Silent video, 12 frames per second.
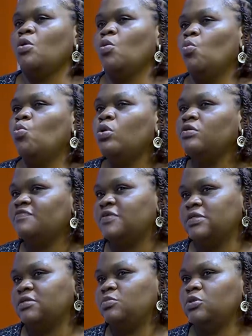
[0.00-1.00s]
One of the
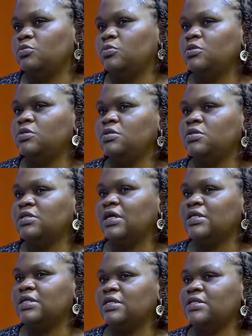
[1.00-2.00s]
symptoms
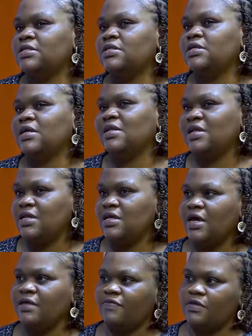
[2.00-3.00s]
that clearly
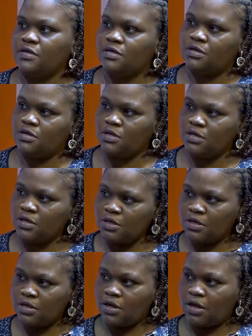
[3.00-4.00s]
I think
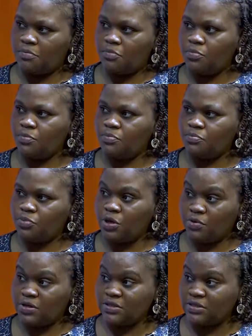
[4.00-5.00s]

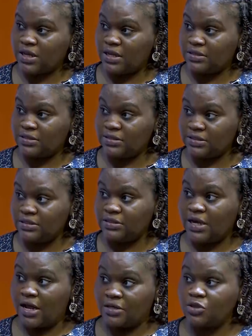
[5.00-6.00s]
parents can see
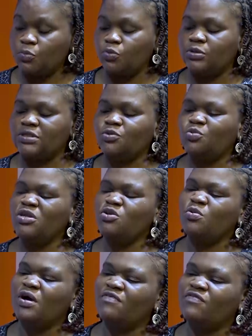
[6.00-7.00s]
and spot is when
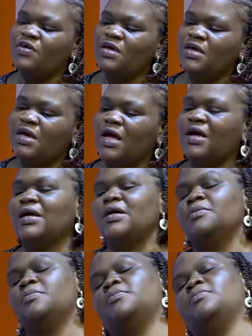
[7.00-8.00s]
you have
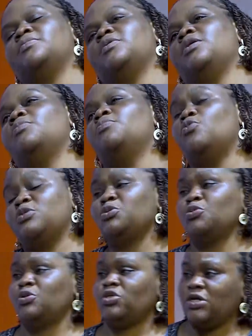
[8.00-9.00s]
a
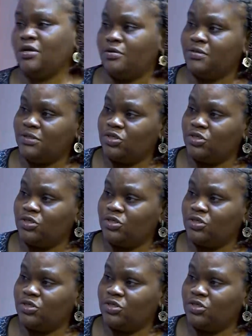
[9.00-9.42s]
boisterous child, a